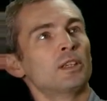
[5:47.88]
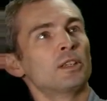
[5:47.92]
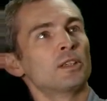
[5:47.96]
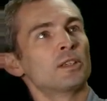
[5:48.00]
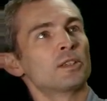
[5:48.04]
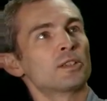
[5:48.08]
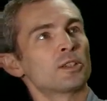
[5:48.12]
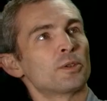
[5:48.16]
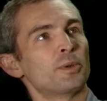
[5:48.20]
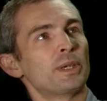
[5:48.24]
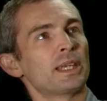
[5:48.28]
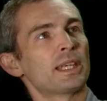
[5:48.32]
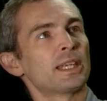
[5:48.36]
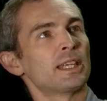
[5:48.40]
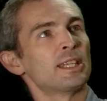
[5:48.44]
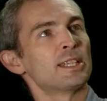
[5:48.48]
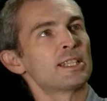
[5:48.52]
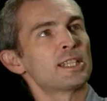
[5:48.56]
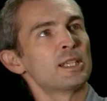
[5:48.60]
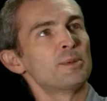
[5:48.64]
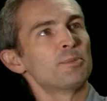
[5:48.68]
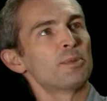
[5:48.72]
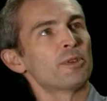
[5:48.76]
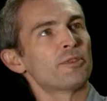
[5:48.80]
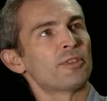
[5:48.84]
we can
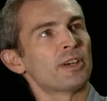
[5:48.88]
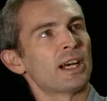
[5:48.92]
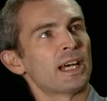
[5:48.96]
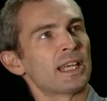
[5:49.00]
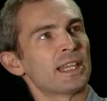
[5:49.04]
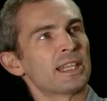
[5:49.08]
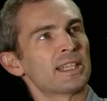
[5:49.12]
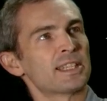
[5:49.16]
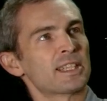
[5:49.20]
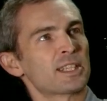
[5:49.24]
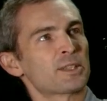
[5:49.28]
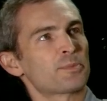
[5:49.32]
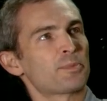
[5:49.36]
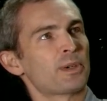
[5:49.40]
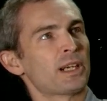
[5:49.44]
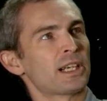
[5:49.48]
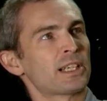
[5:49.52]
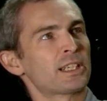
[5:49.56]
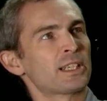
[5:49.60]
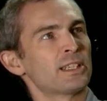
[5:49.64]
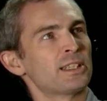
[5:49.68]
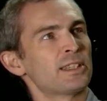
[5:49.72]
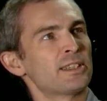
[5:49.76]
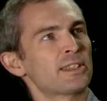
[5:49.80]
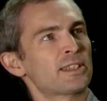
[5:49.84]
simplify these
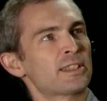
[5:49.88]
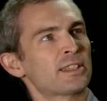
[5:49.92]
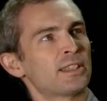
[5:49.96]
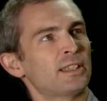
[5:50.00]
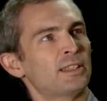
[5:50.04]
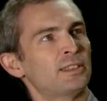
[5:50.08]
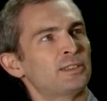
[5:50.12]
expressions